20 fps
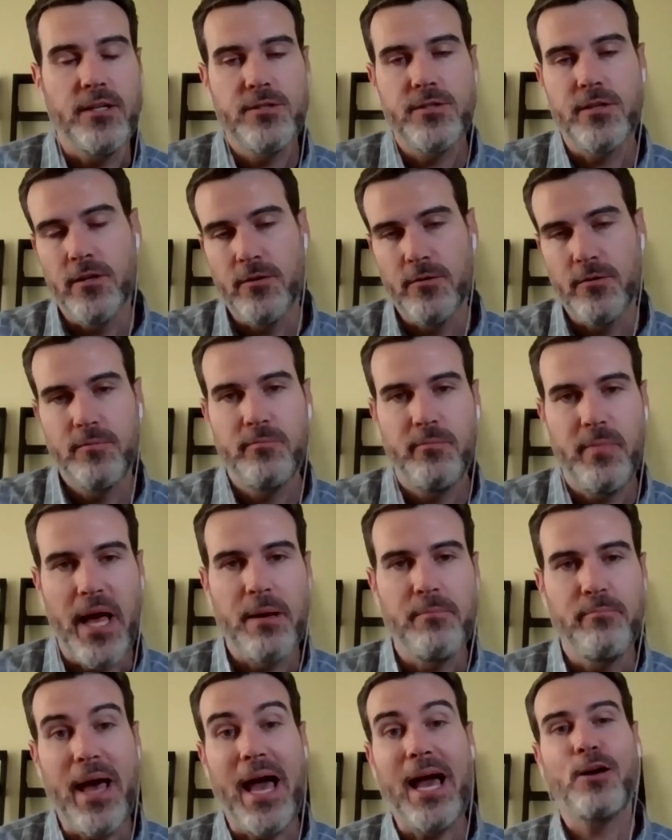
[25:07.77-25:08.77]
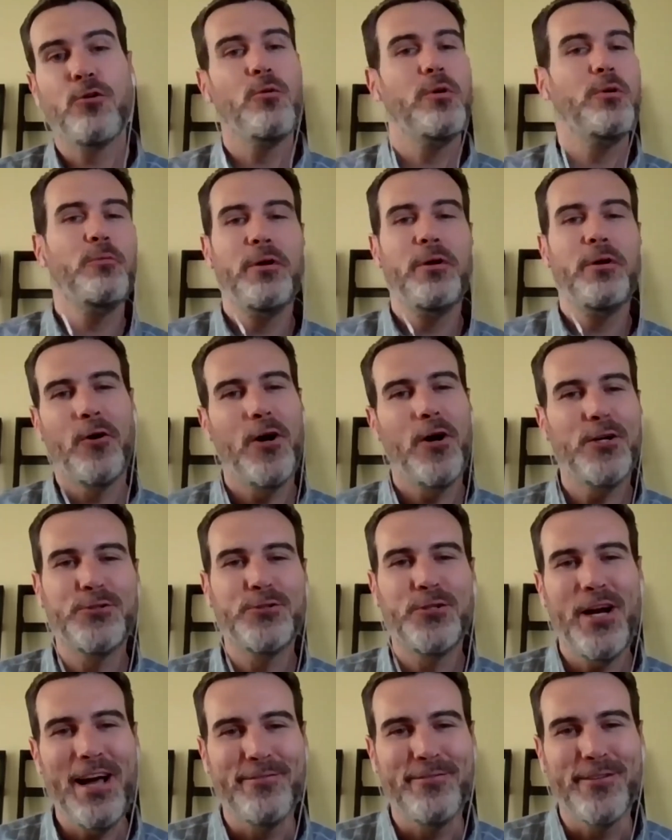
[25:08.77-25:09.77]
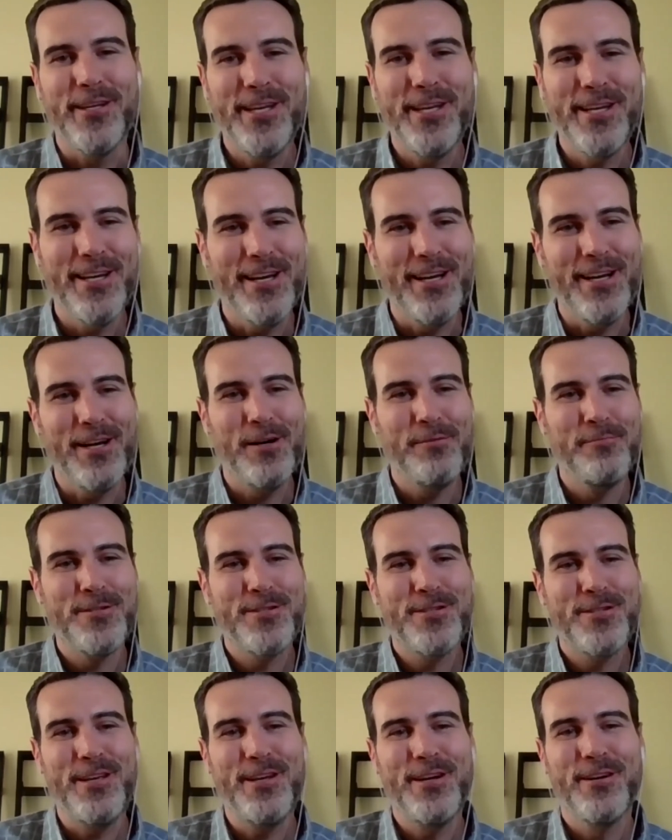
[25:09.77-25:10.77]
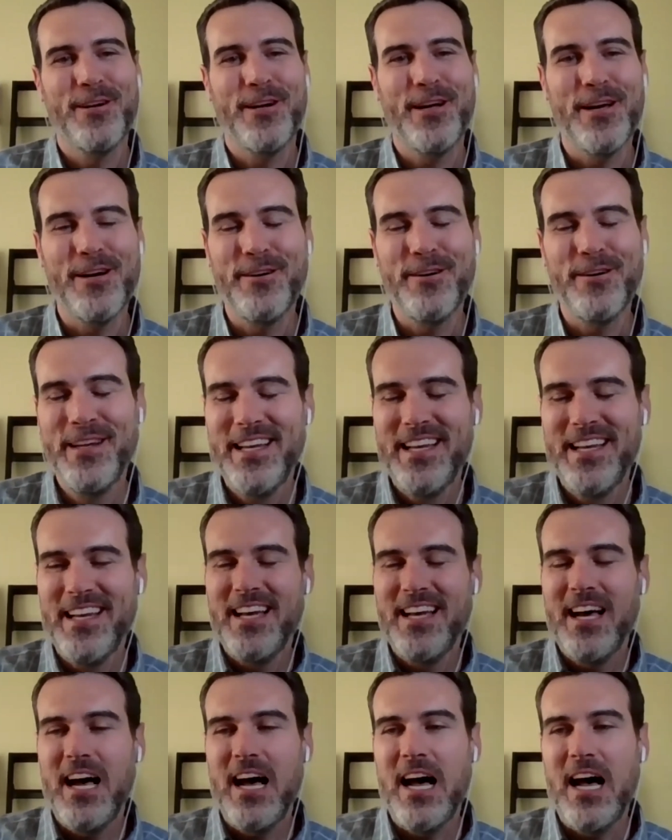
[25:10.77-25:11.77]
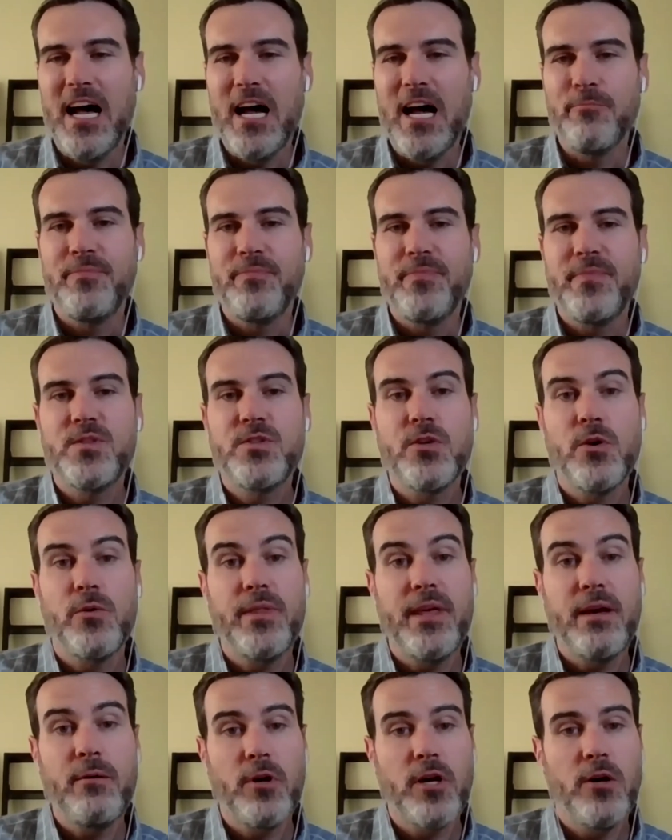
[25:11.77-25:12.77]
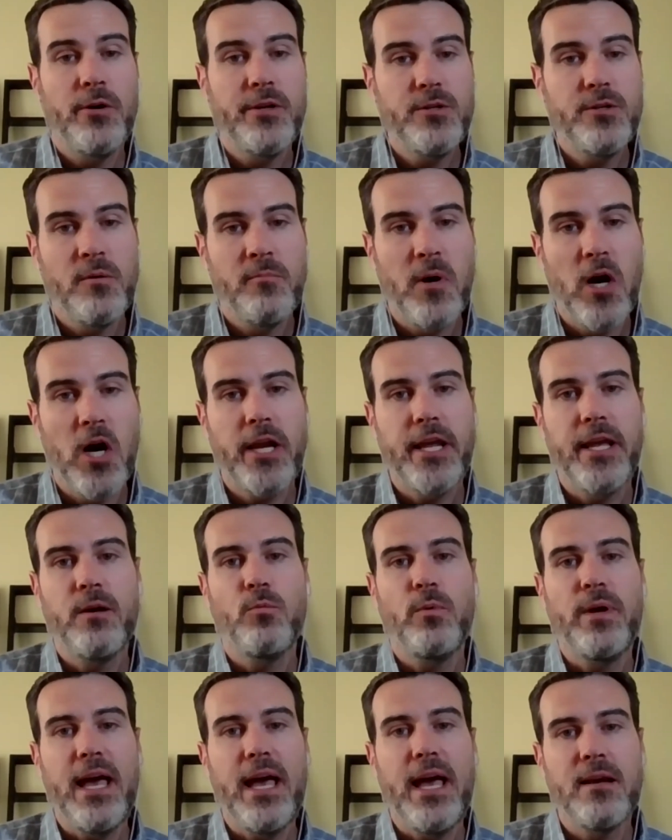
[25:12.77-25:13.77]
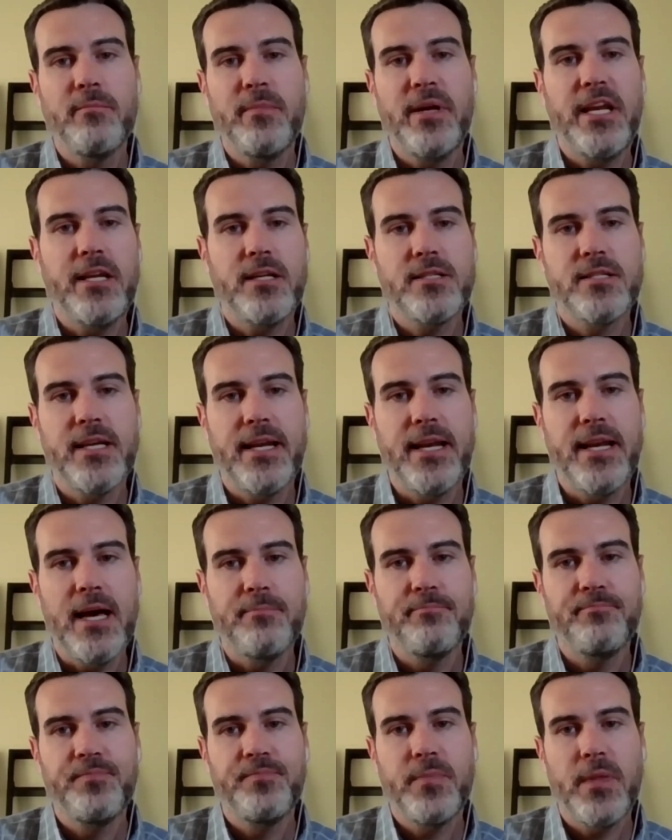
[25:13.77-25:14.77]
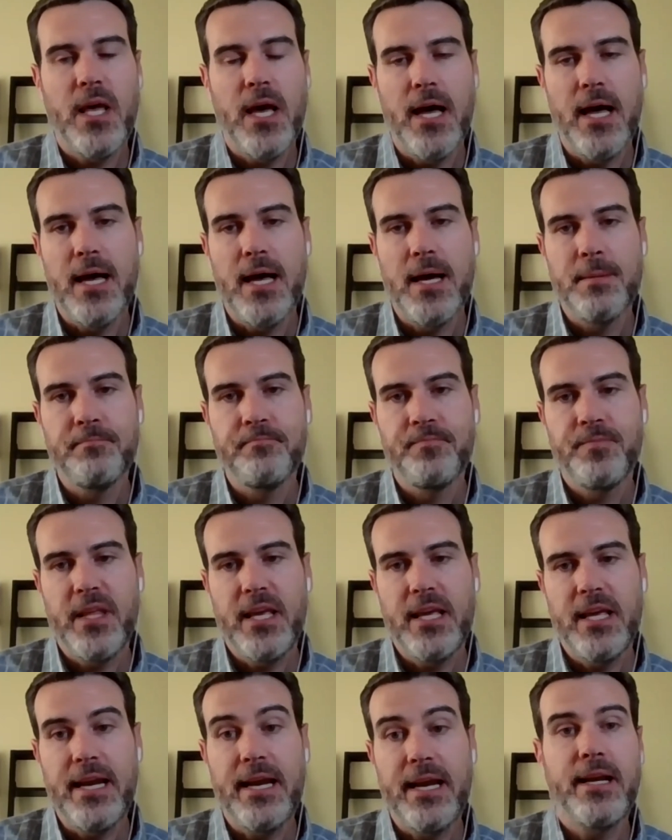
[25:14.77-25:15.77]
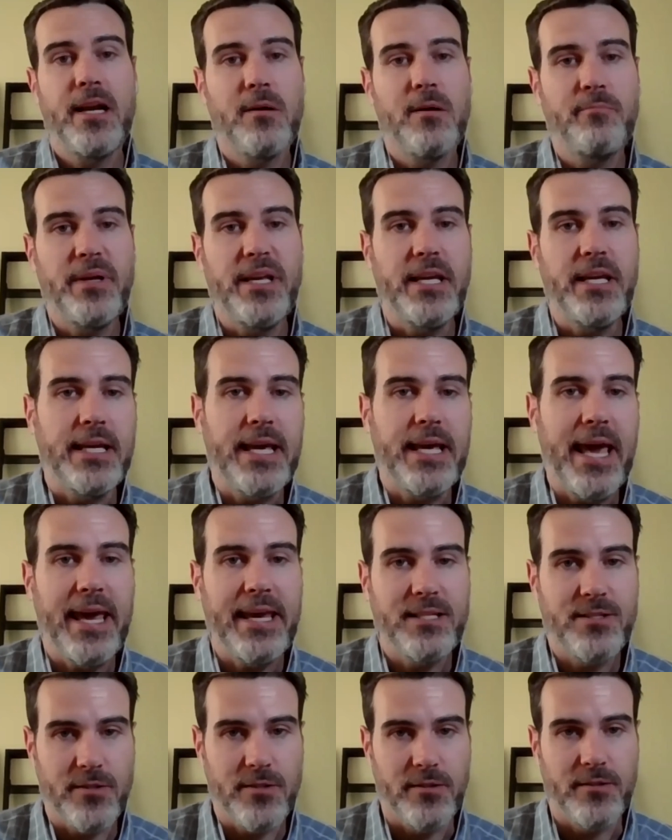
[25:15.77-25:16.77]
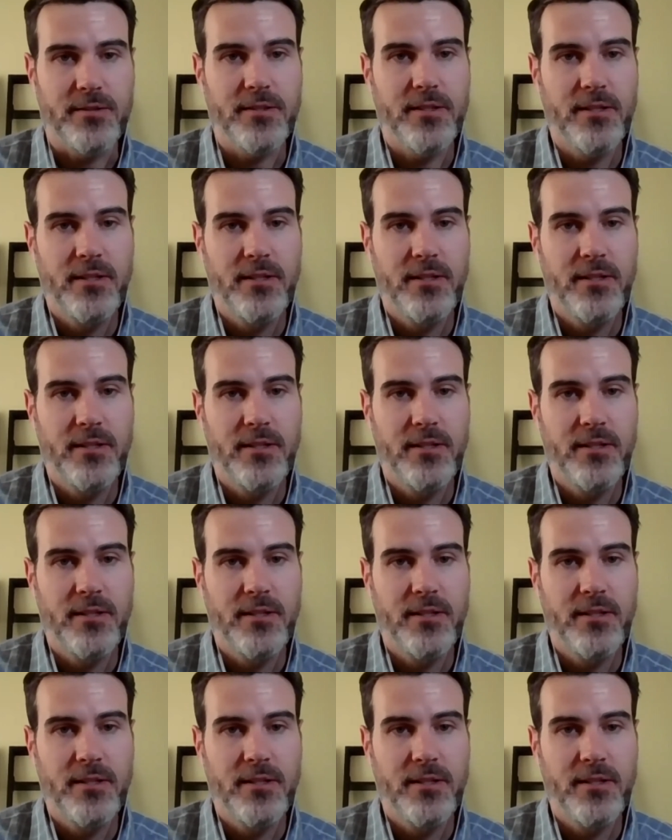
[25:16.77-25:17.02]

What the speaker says: So back when we were all traveling almost a year ago. So they were going to a market. We had a meeting set up. It ended up being canceled.